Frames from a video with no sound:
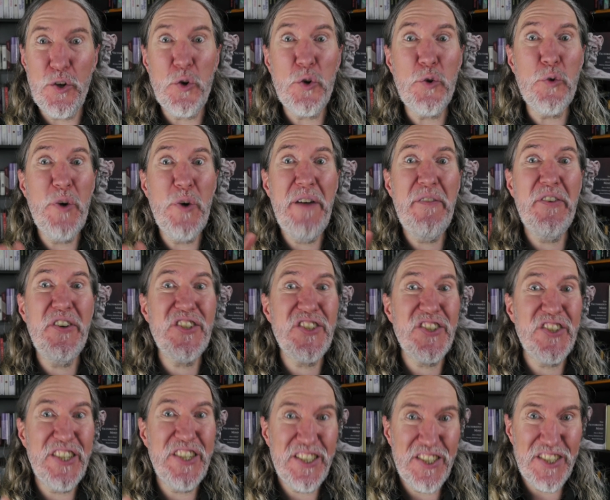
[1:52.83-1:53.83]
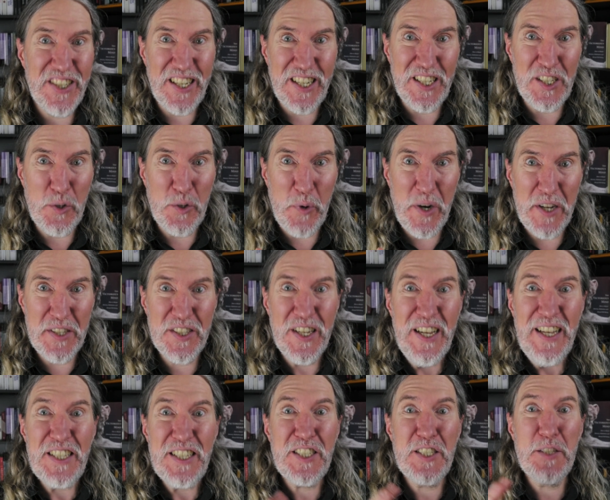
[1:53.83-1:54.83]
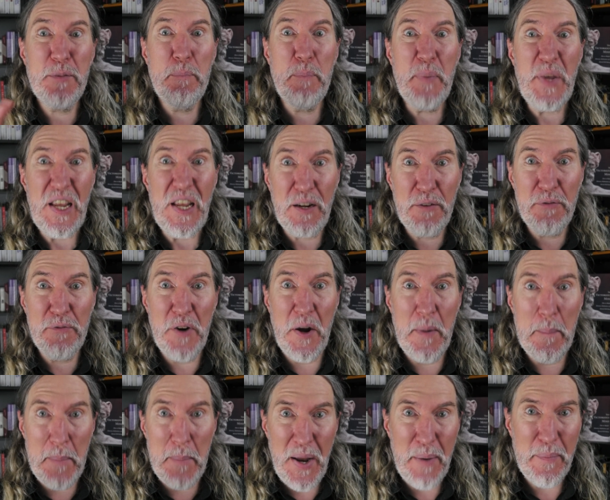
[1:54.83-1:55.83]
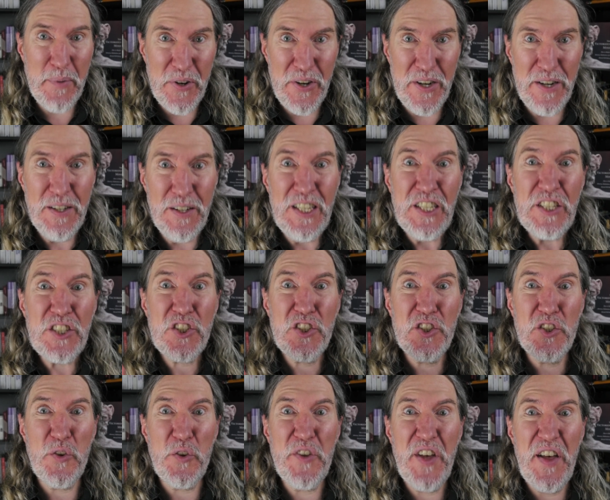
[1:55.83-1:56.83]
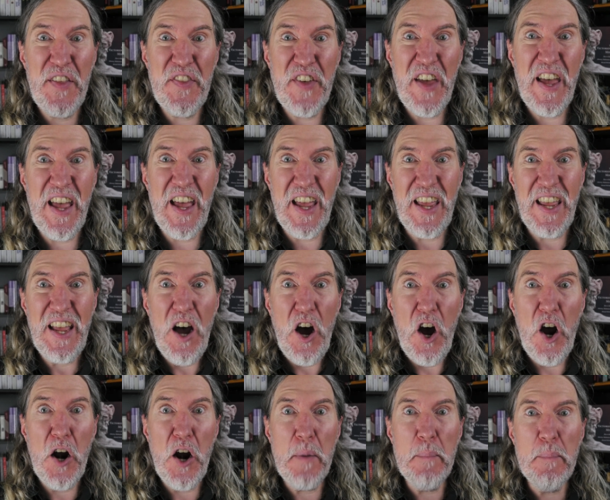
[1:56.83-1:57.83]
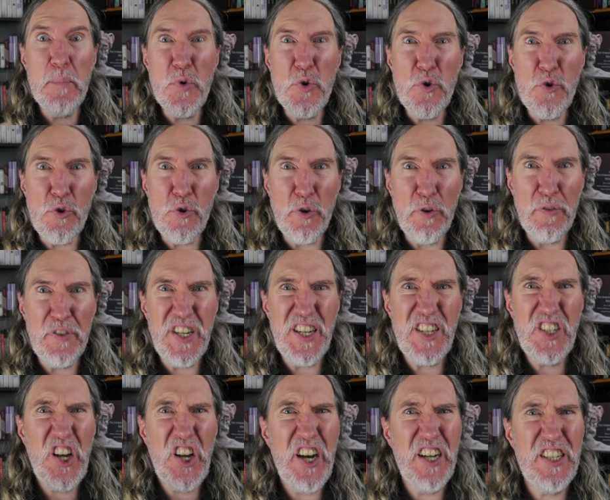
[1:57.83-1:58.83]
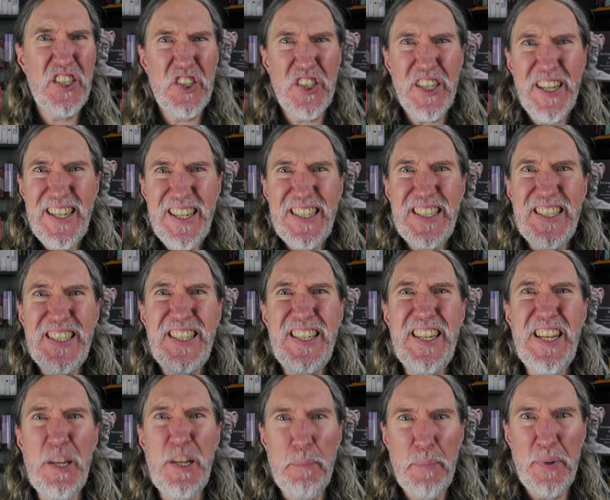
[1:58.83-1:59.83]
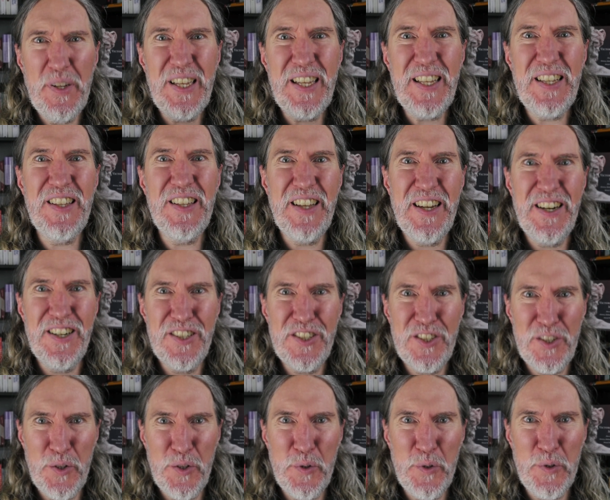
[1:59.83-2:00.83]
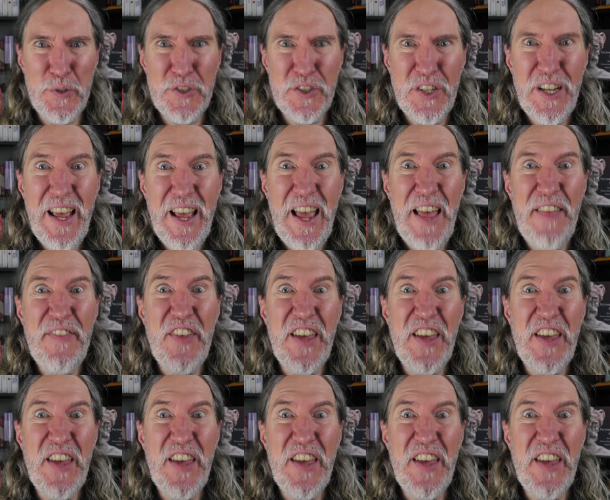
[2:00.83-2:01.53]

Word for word: or whoever's listening to us speak from memory so that they are moved and touched deep in their souls and